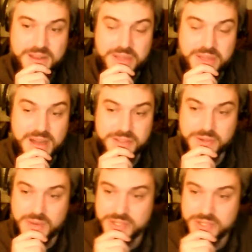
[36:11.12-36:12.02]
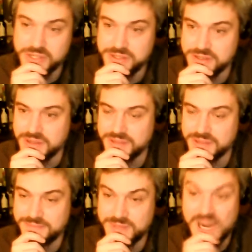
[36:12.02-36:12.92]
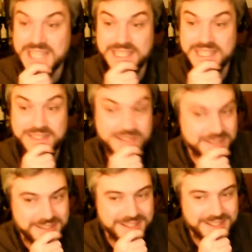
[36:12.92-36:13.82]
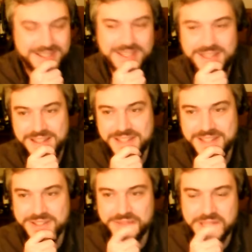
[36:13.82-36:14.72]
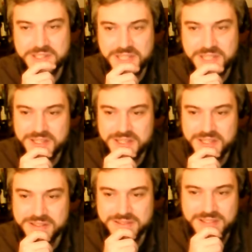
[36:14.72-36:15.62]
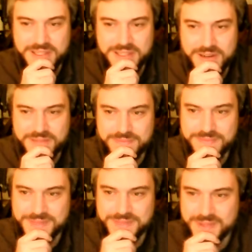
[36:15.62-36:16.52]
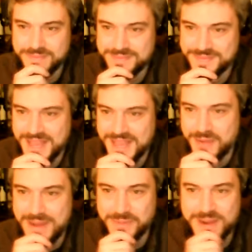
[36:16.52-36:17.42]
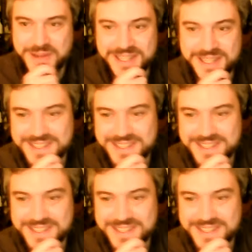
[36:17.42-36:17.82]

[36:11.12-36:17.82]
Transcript: thoughts or questions or ideas as you're hearing this and getting your head wrapped around it?